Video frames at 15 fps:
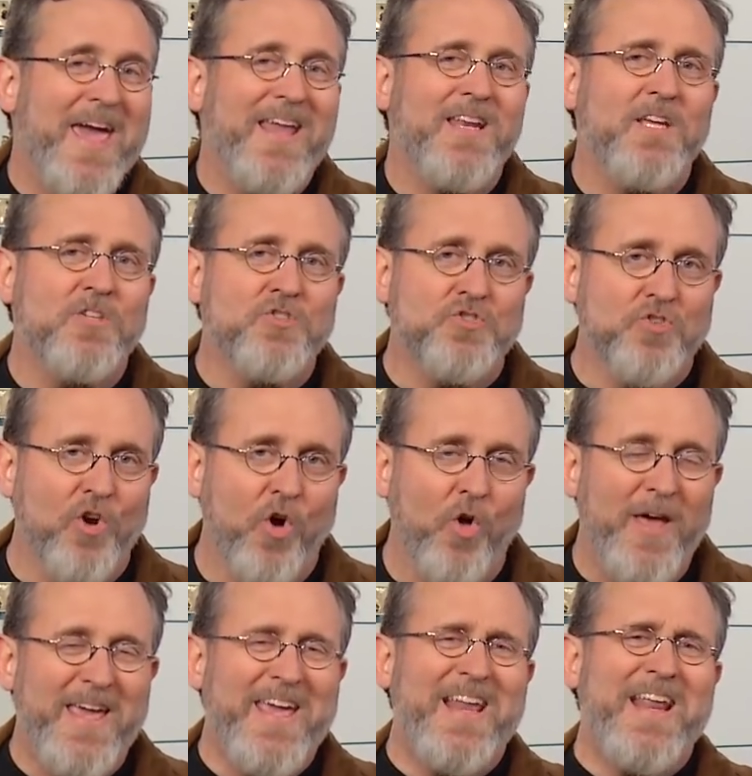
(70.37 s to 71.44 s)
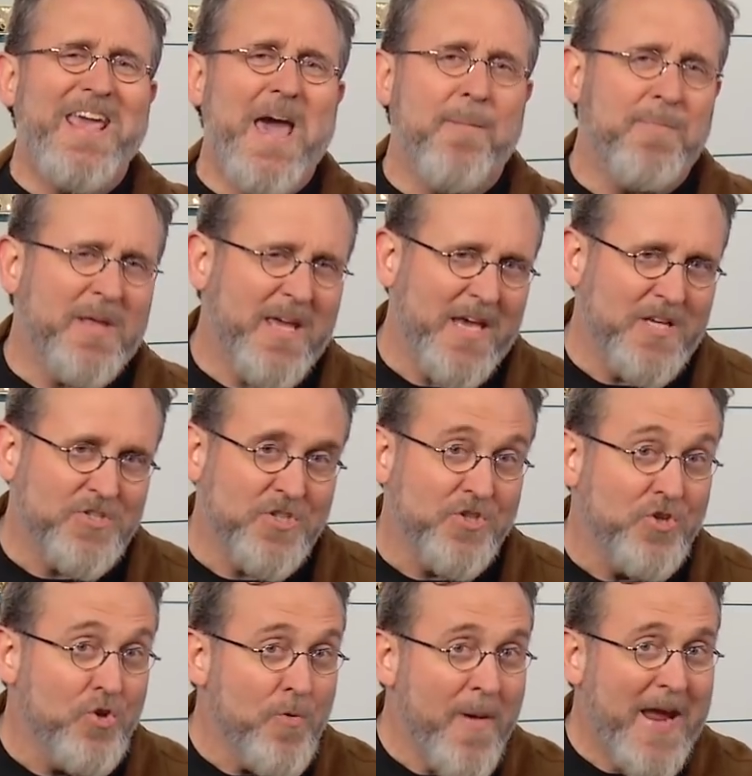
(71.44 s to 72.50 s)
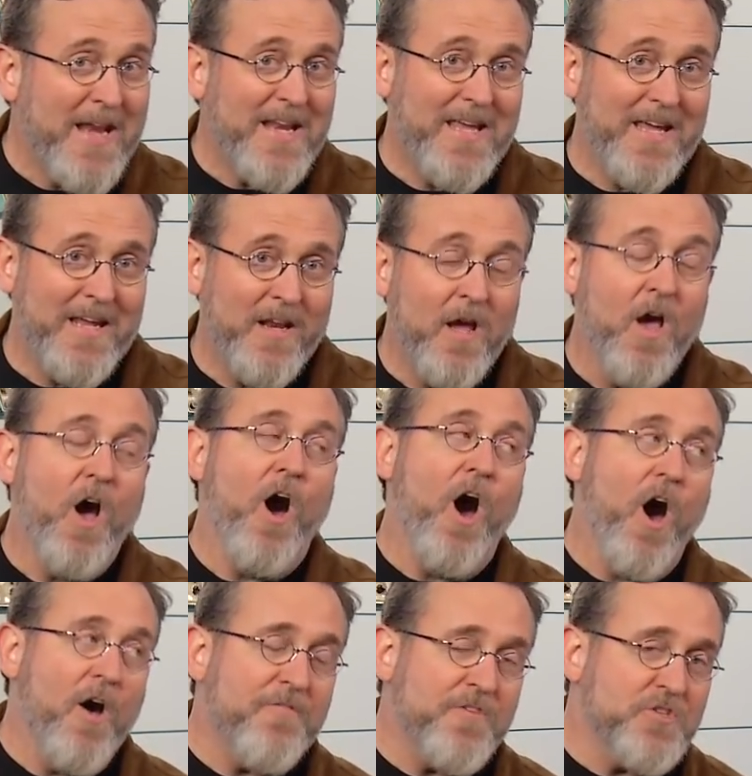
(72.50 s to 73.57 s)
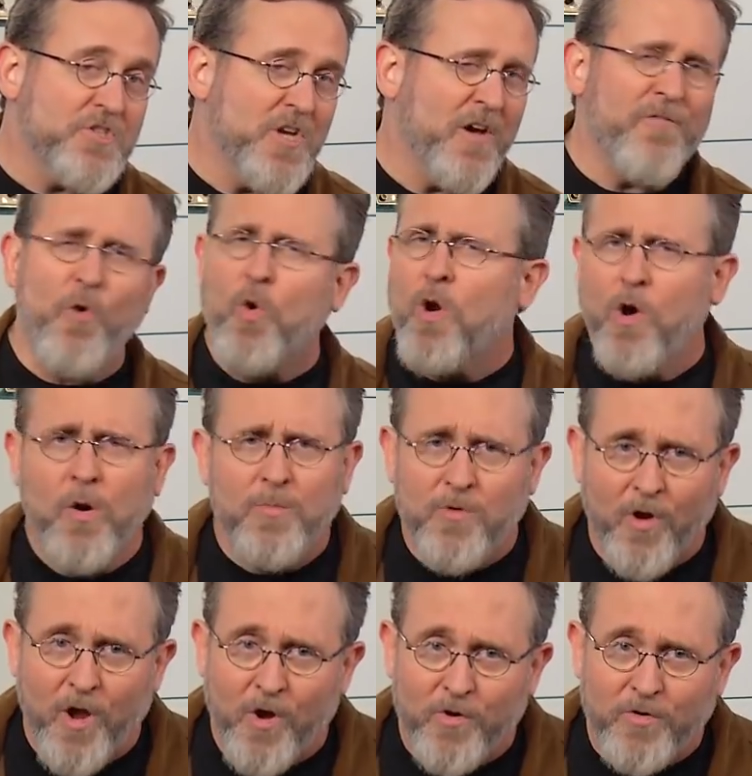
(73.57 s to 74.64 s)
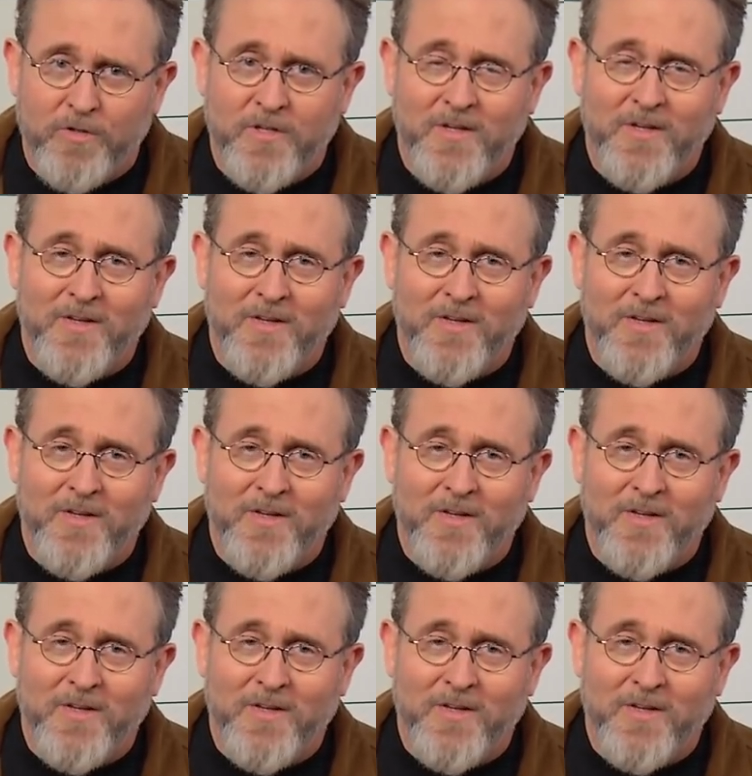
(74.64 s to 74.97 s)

and control any application you may need off the shelf or homegrown.